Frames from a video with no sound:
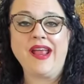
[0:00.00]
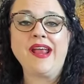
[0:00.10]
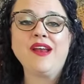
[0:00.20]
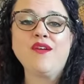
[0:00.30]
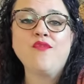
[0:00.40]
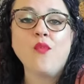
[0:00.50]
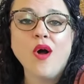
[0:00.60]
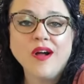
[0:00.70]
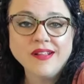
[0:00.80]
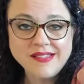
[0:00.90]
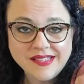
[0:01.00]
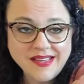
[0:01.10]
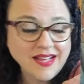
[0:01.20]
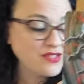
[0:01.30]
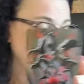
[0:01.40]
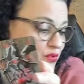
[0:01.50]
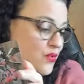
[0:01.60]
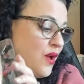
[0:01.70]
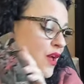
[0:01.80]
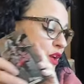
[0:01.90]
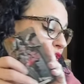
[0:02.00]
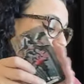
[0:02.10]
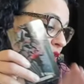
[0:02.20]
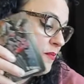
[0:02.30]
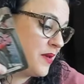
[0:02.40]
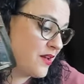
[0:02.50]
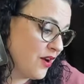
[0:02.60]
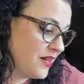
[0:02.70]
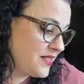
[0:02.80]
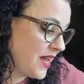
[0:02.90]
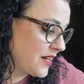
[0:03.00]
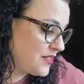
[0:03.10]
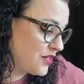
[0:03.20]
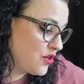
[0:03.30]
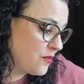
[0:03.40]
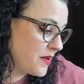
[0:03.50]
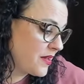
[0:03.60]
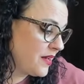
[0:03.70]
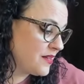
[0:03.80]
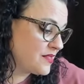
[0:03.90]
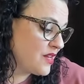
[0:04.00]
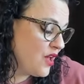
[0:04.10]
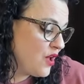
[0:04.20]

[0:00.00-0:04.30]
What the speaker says: Eight of Wands. And that's who could be contacting you, because